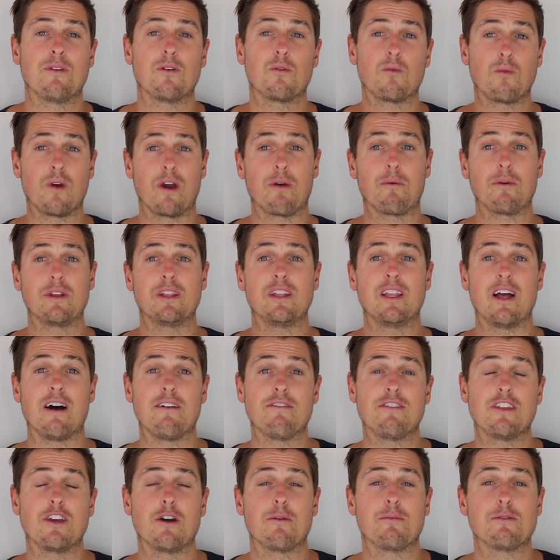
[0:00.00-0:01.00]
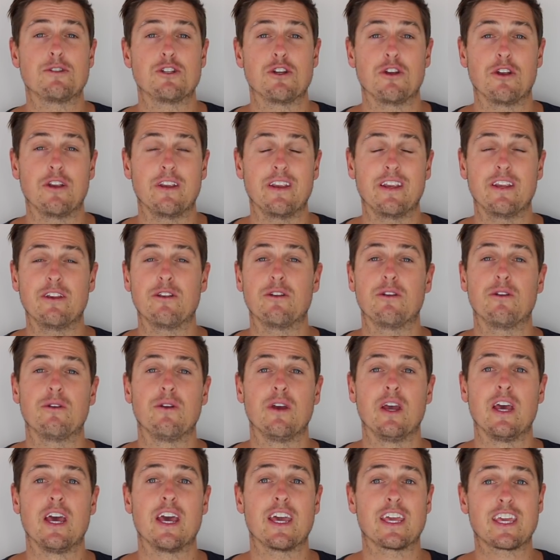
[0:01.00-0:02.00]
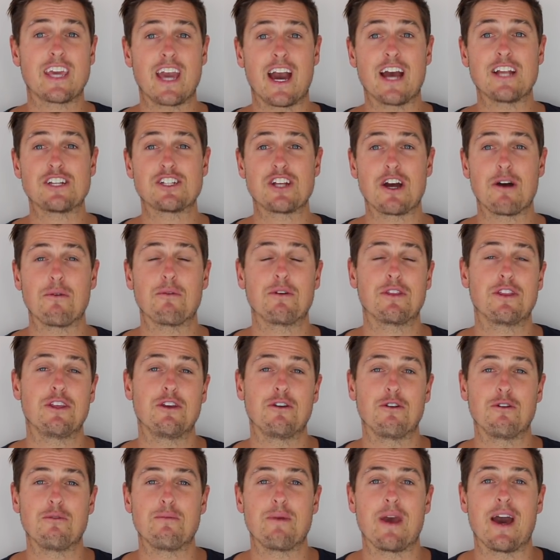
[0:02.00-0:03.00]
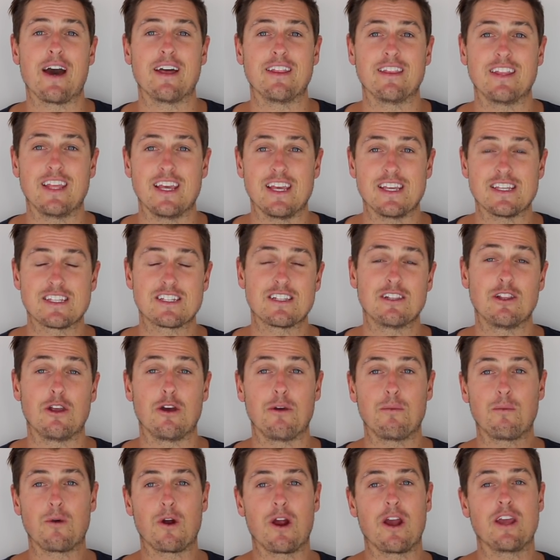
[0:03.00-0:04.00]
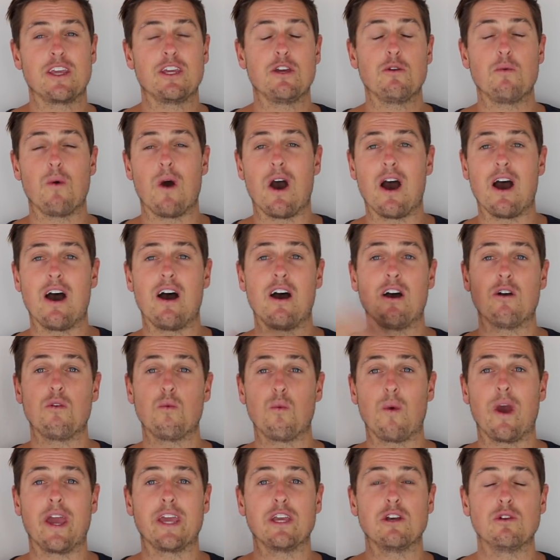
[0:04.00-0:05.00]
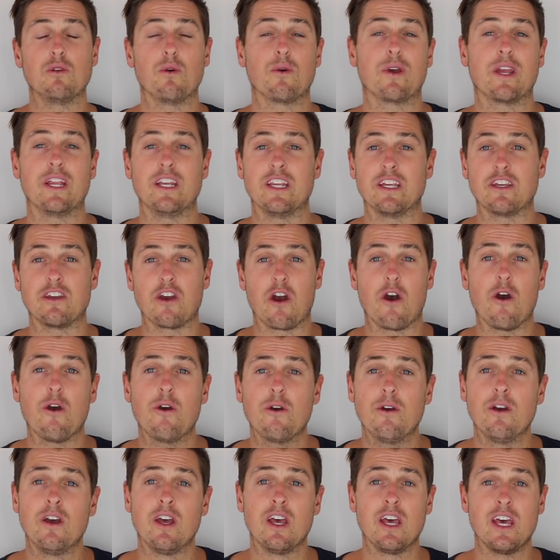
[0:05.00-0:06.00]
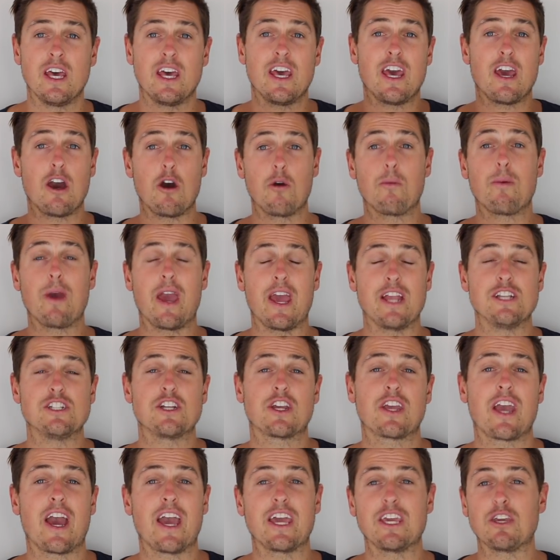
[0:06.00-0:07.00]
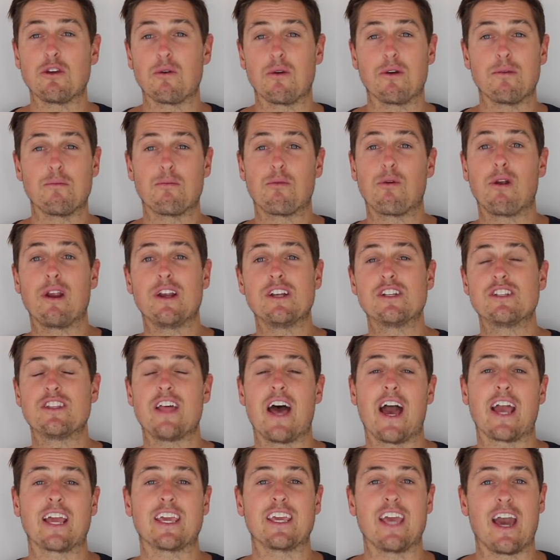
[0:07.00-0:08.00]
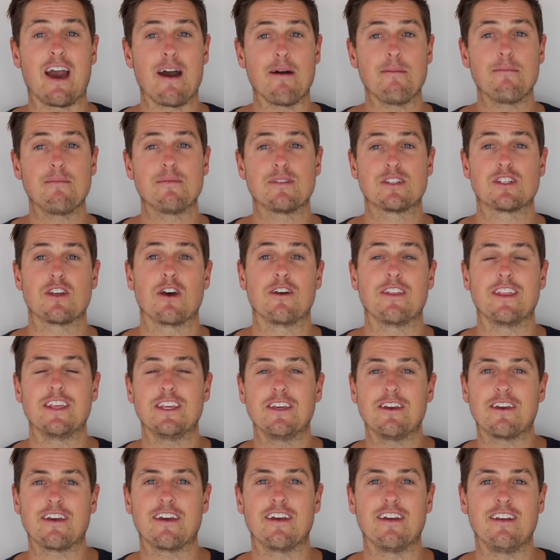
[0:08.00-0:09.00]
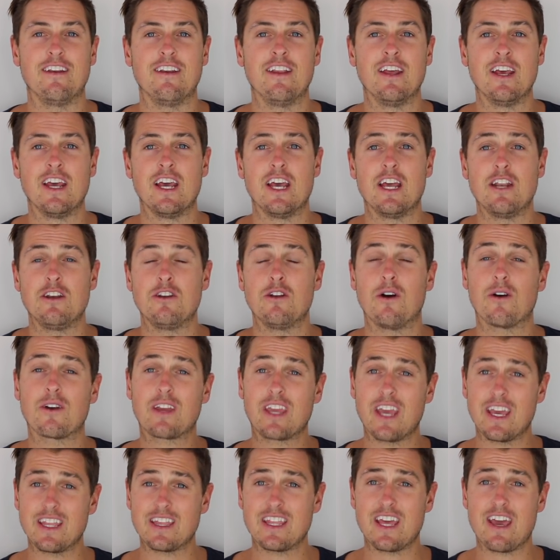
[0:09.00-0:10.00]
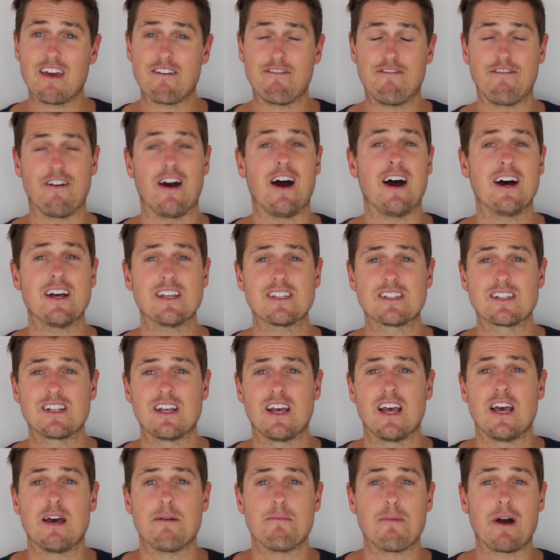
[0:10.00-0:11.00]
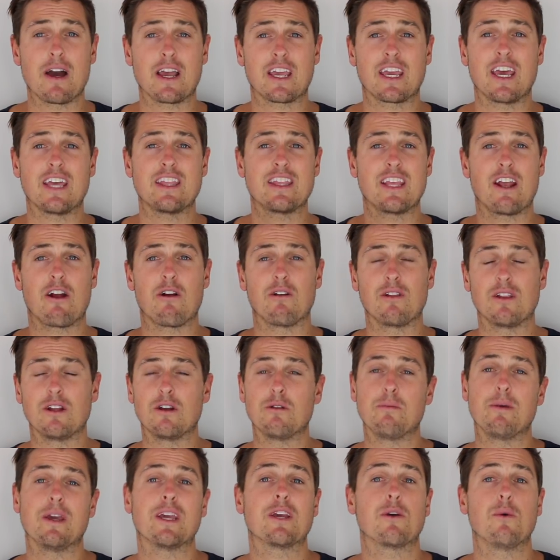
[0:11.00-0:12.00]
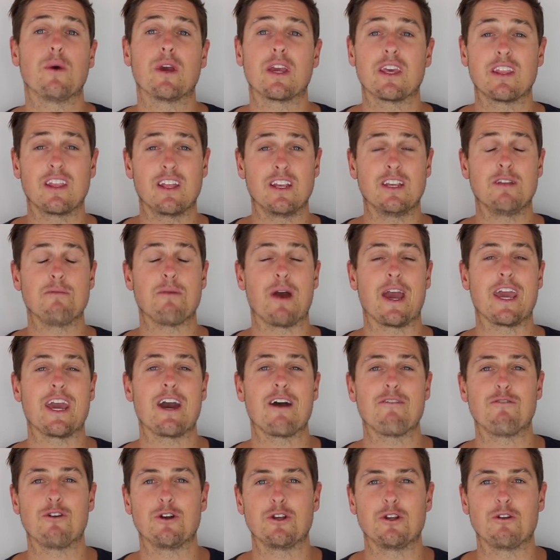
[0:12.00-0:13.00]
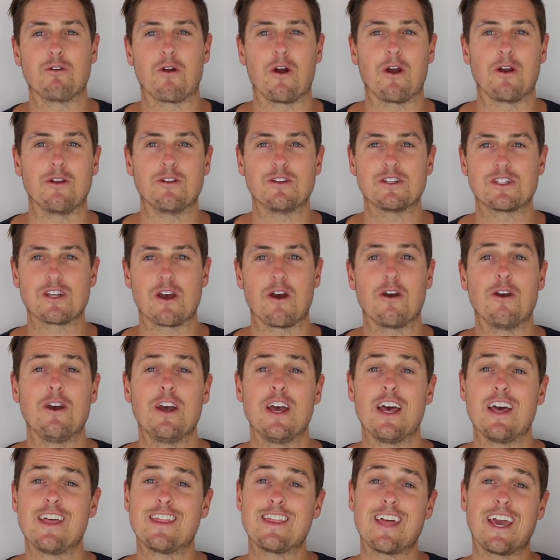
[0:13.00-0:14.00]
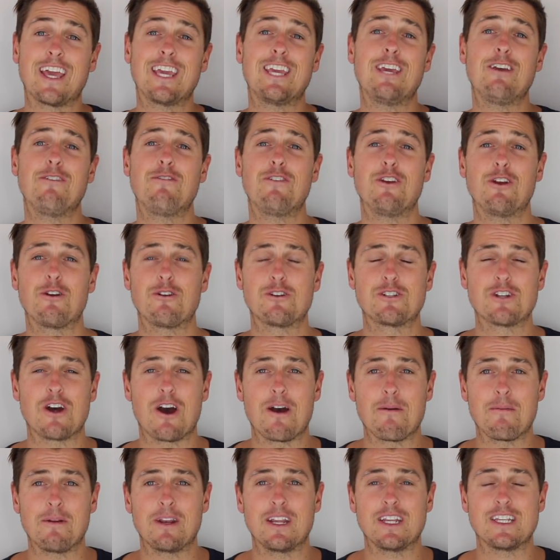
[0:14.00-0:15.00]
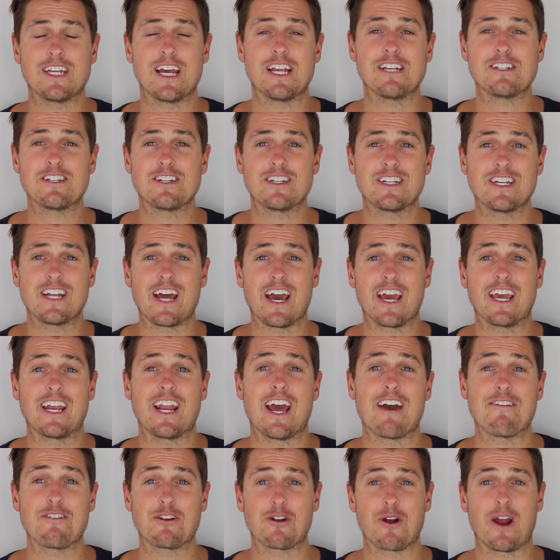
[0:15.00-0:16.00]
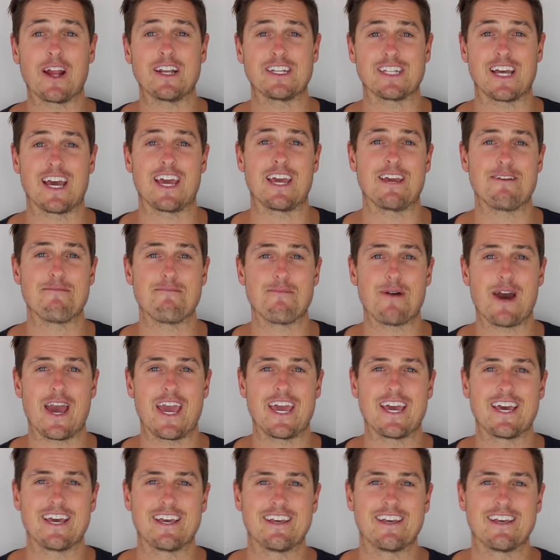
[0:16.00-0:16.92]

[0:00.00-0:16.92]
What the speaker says: where we'd love the opportunity to catch up with you about this, learn where you are, where you're looking to go, help educate you and bridge that gap so that you can not get there fast, but get there a little bit quicker than you may have on your own. So thank you for your time and attention today, and have a great day. Bye.